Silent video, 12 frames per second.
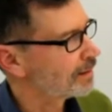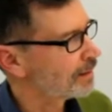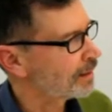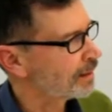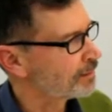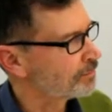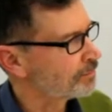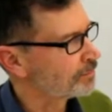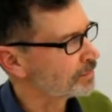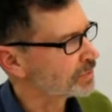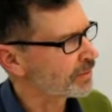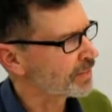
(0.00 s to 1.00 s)

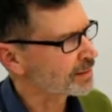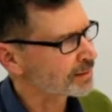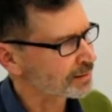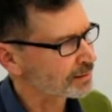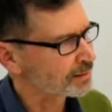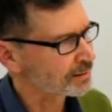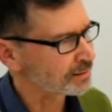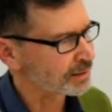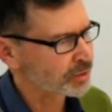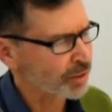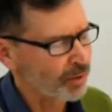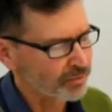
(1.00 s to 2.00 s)
So that the
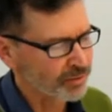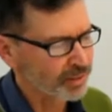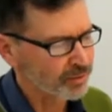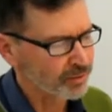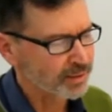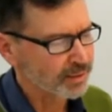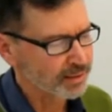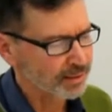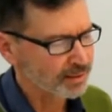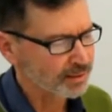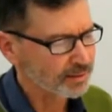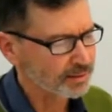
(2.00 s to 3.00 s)
show over there is
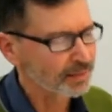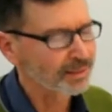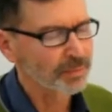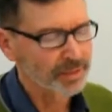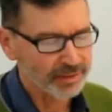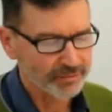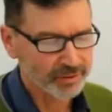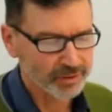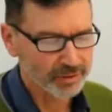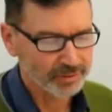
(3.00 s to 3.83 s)
a little bit different to